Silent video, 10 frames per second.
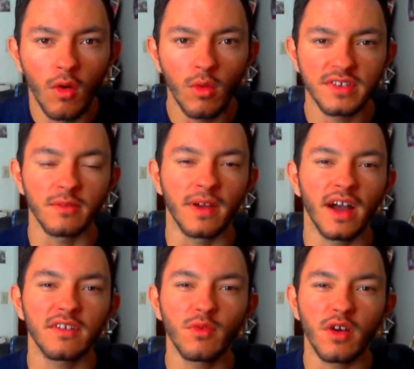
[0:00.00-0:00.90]
What's up,
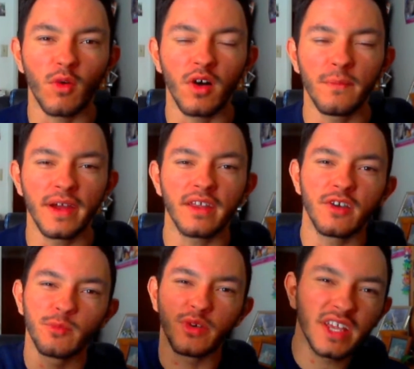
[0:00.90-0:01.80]
guys? One Koala Man
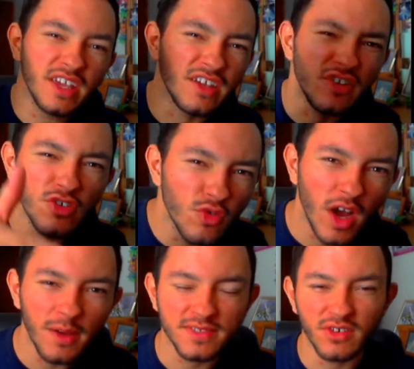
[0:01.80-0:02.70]
here, bringing
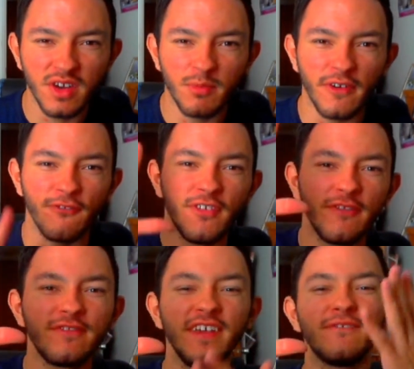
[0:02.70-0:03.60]
you episode number
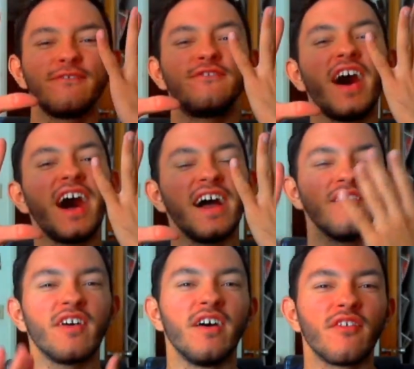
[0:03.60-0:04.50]

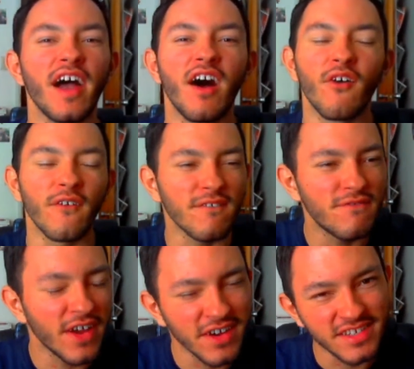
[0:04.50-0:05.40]
55 of our
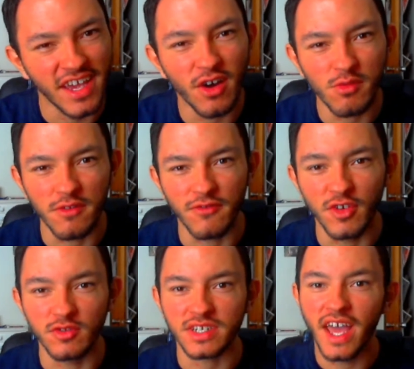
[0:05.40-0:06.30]
fairy tale
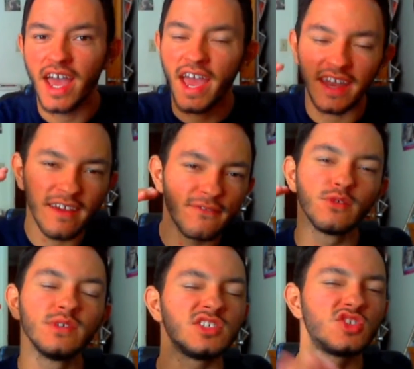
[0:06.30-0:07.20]
reviews. And if
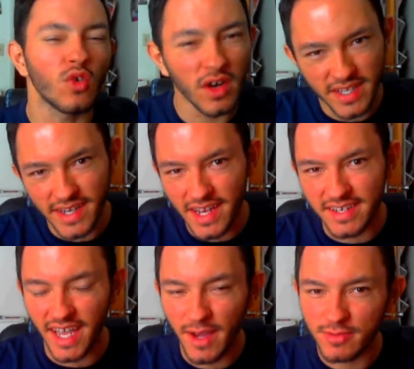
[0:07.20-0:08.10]
you enjoyed
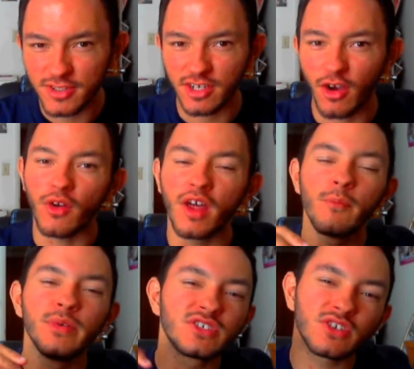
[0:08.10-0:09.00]
today's episode,
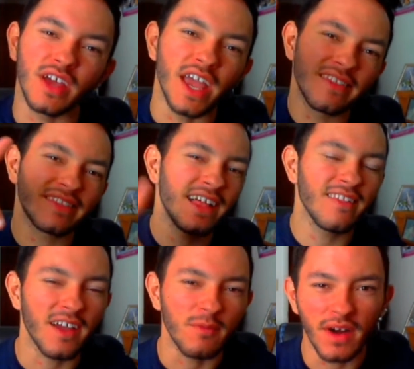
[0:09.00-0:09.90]
be sure to hit
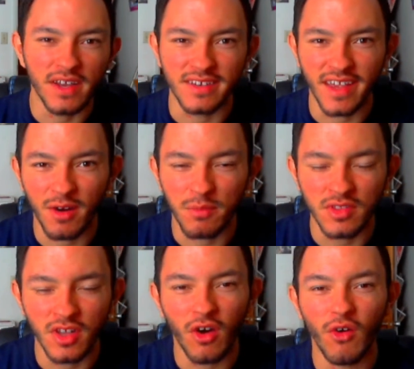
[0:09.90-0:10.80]
that like button down
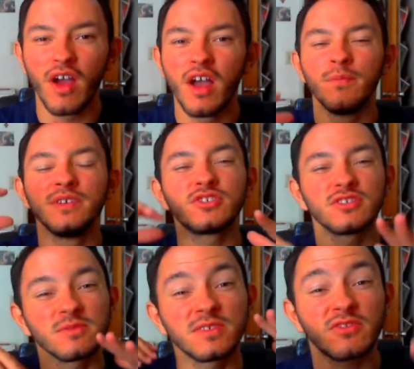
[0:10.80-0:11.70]
below. Be
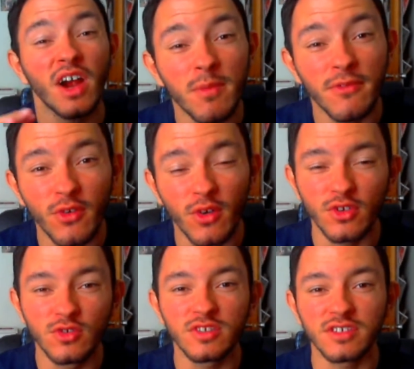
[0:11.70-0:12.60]
sure to subscribe if you
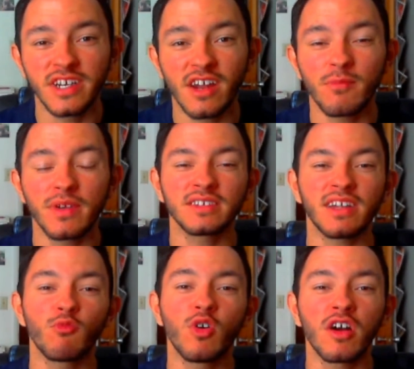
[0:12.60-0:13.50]
are new to the channel, because
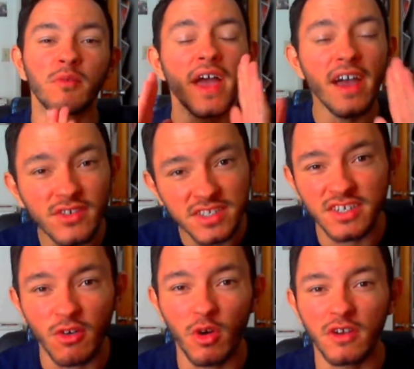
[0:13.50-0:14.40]
I welcome every
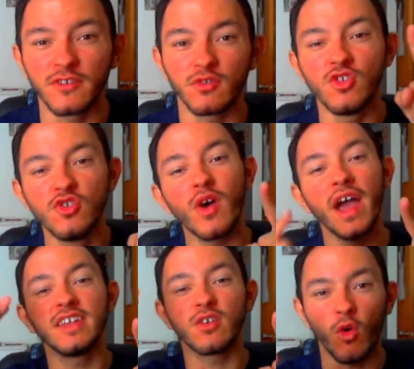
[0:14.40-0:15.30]
single one of you, new
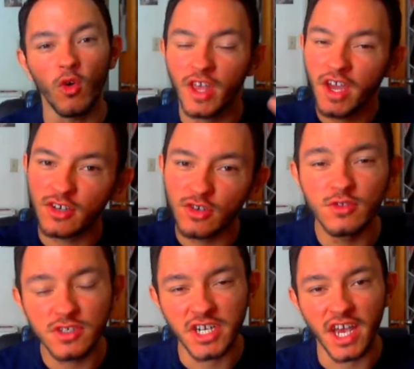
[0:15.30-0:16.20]
and old,
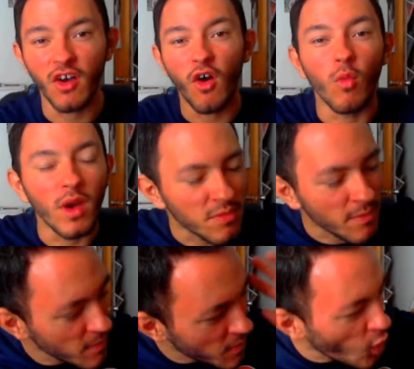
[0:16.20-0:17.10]
to the channel with
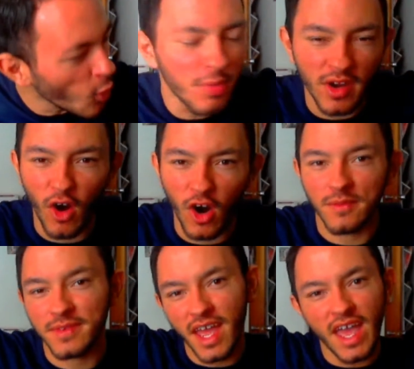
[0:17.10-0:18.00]
open
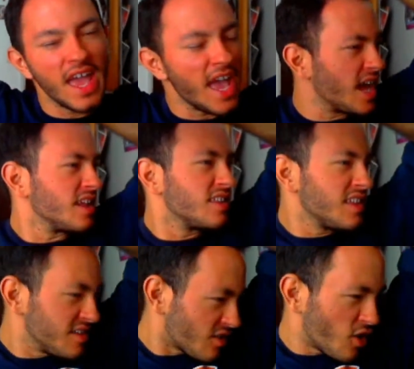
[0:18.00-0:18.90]
arms. And
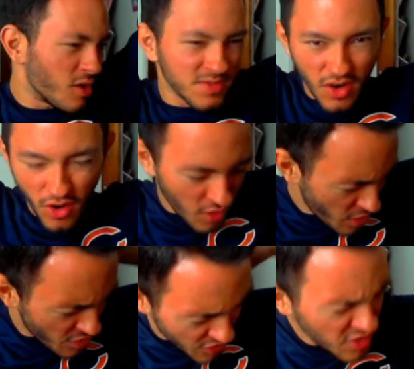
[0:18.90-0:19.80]
these arms
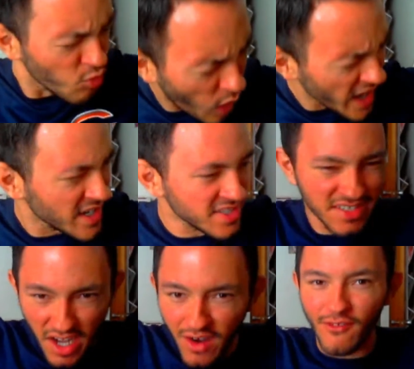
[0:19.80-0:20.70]
are the
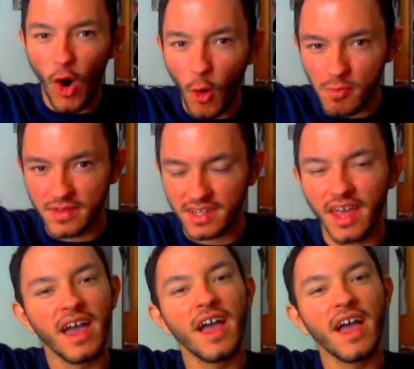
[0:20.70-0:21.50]
widest of open.